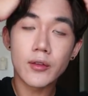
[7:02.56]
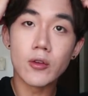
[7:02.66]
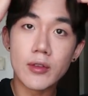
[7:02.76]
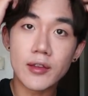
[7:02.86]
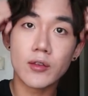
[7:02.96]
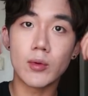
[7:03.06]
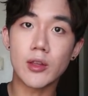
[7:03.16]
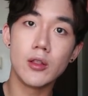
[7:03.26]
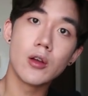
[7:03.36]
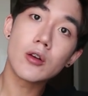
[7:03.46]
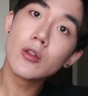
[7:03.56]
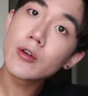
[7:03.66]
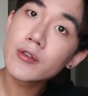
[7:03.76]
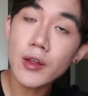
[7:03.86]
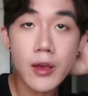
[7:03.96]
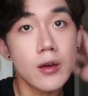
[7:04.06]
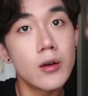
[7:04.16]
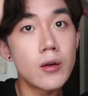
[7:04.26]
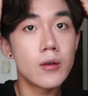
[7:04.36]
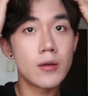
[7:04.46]
so this is what the look looks like
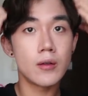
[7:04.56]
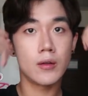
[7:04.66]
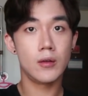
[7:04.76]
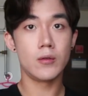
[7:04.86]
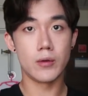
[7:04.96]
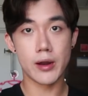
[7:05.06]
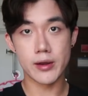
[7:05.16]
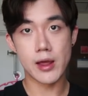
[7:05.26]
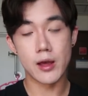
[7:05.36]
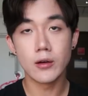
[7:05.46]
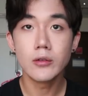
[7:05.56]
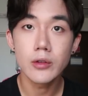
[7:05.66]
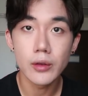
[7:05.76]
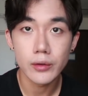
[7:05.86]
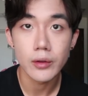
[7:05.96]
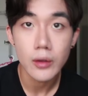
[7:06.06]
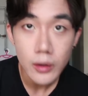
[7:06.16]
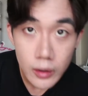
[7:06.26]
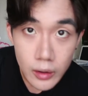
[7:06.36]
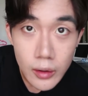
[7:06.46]
right now
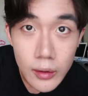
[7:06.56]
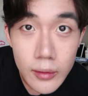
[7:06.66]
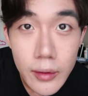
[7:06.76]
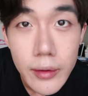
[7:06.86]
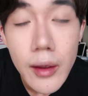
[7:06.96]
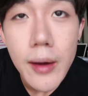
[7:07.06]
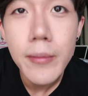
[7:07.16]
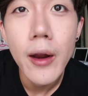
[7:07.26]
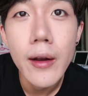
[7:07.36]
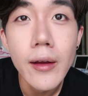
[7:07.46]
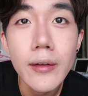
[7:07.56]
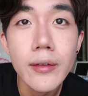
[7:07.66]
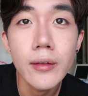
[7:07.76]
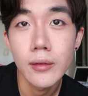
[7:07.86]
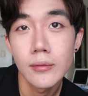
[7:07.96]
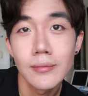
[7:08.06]
using the Thai products.